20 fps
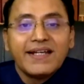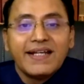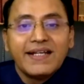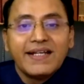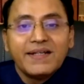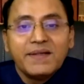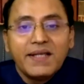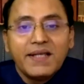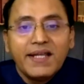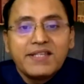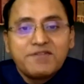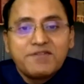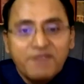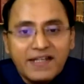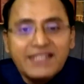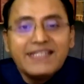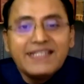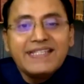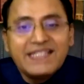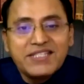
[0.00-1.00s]
It's very
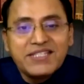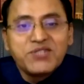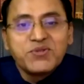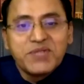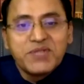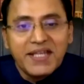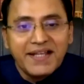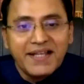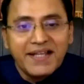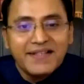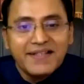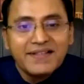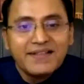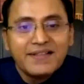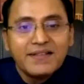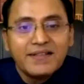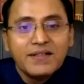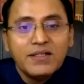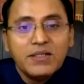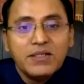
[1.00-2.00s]
easy to tell
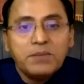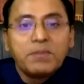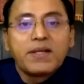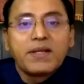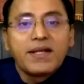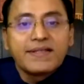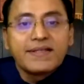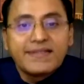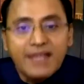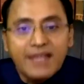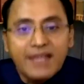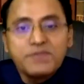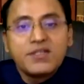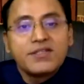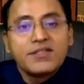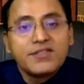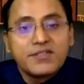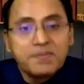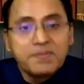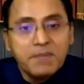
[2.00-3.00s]
because some
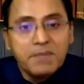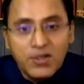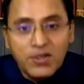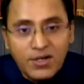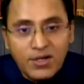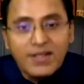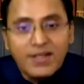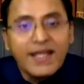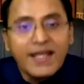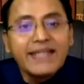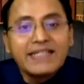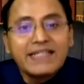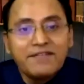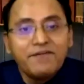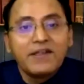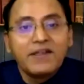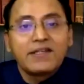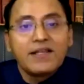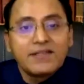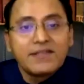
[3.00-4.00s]
judges may not like if I
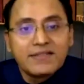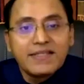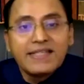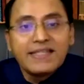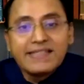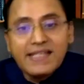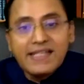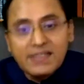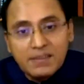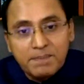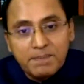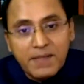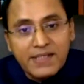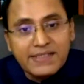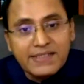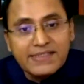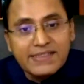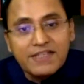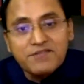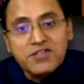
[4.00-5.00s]
tell say that the
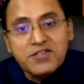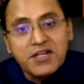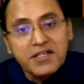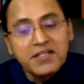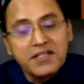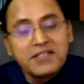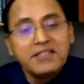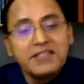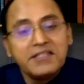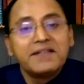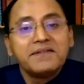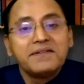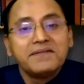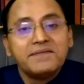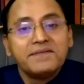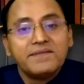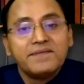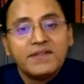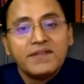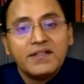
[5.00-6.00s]
parties have struck a deal.
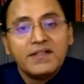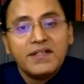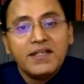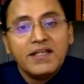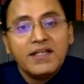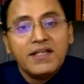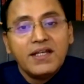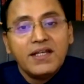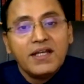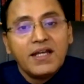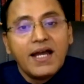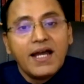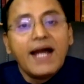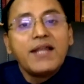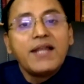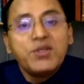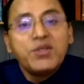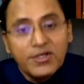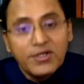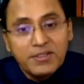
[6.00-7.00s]

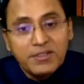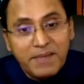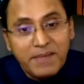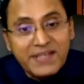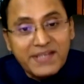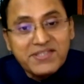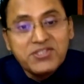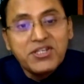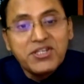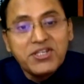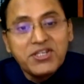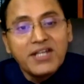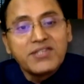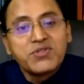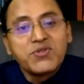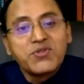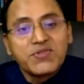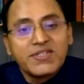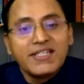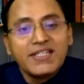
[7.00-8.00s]
And you are the best judge to
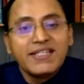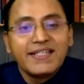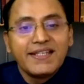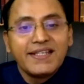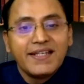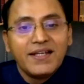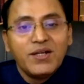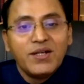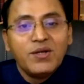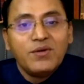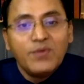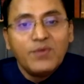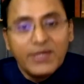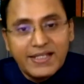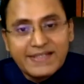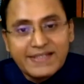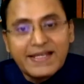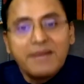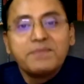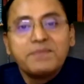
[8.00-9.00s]
see whether
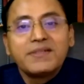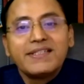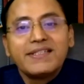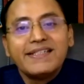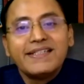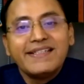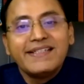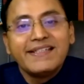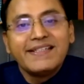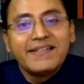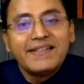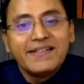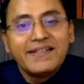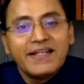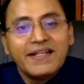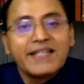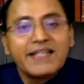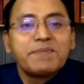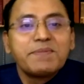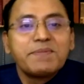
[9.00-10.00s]
somebody
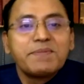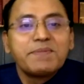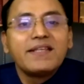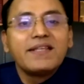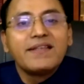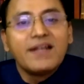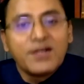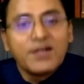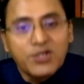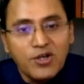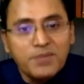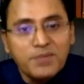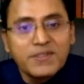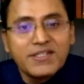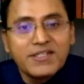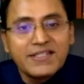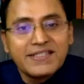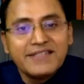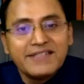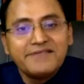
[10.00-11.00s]
has been
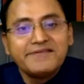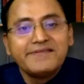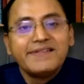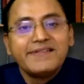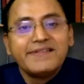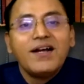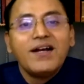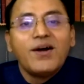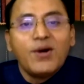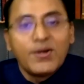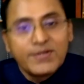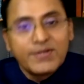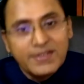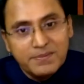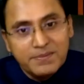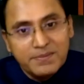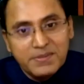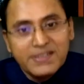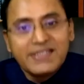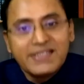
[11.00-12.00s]
accommodative or
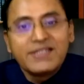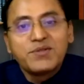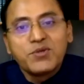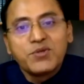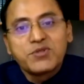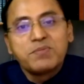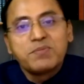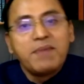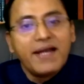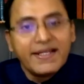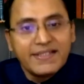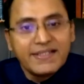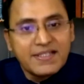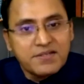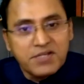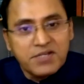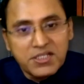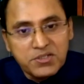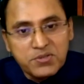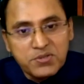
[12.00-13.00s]
somebody goes by the
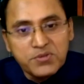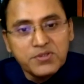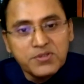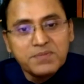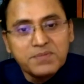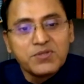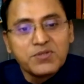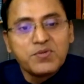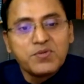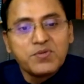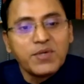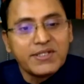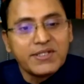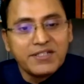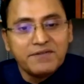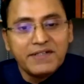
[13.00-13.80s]
strict rule book, whatever.